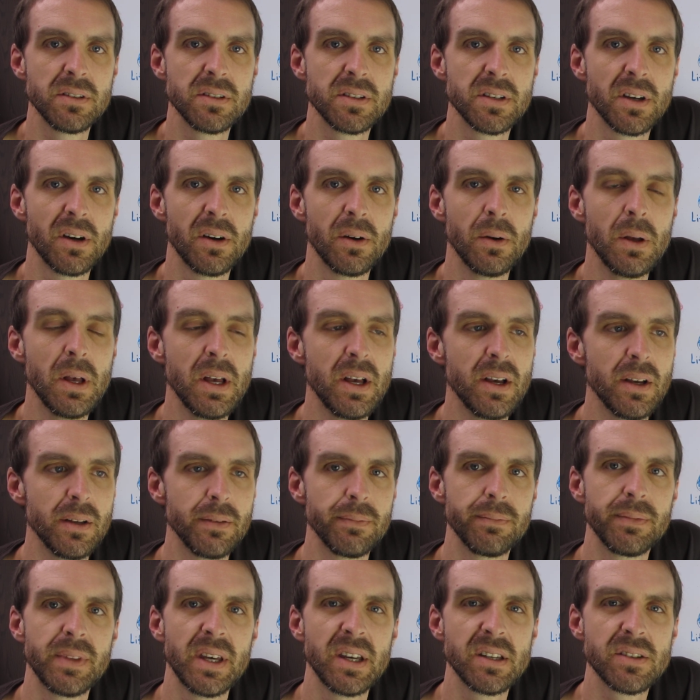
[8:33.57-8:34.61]
So
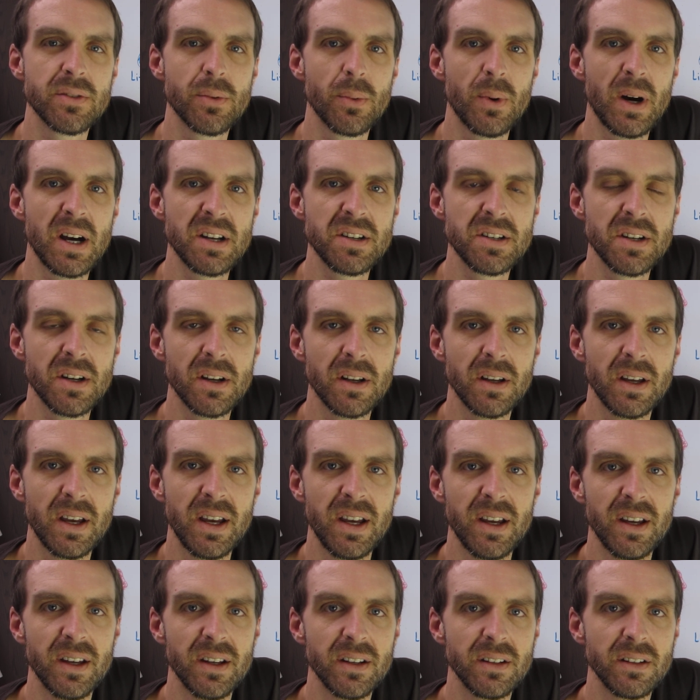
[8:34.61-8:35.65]
thanks for watching,
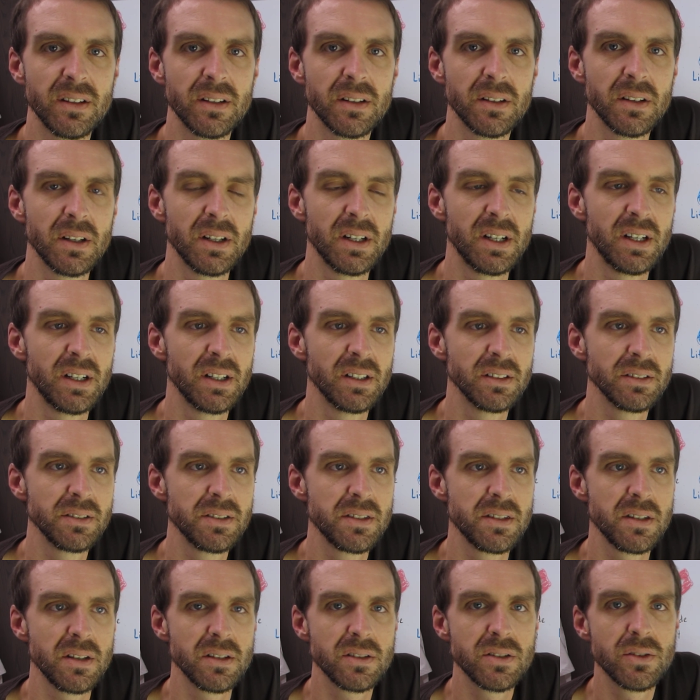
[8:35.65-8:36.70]
and I'll uh,
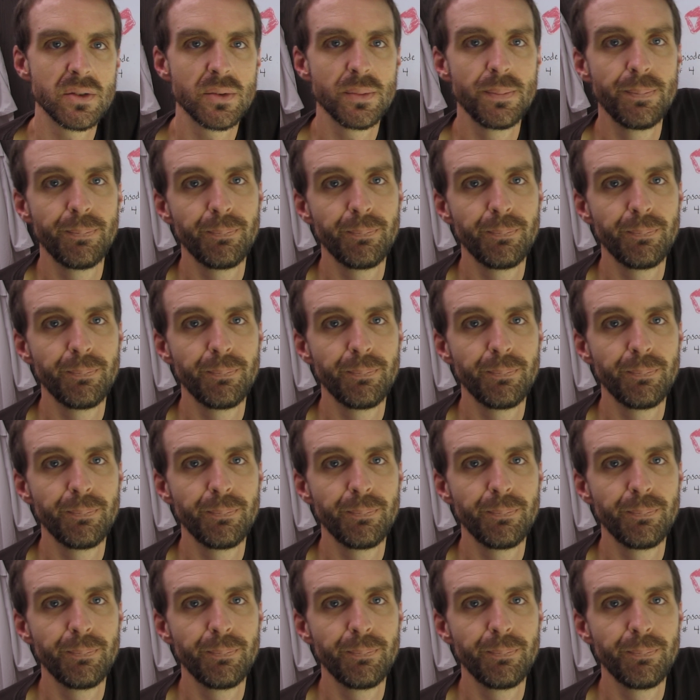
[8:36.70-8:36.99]
see you soon.